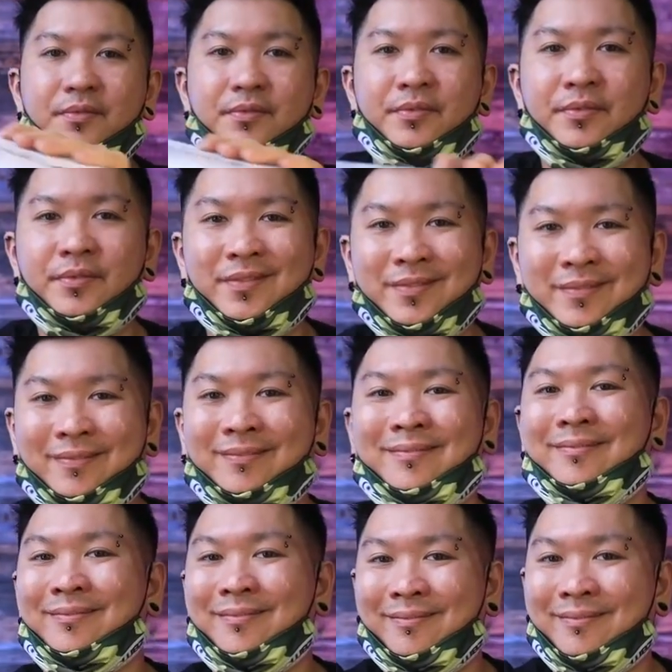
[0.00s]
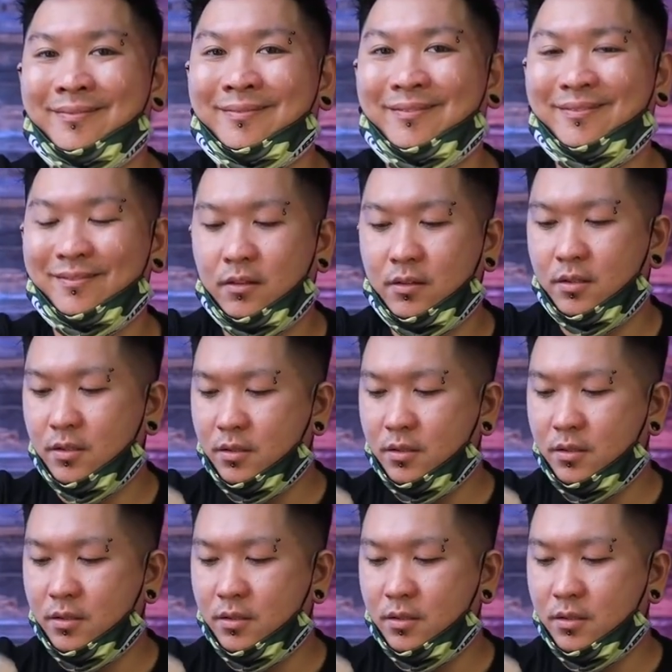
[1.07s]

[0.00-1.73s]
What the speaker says: [no speech]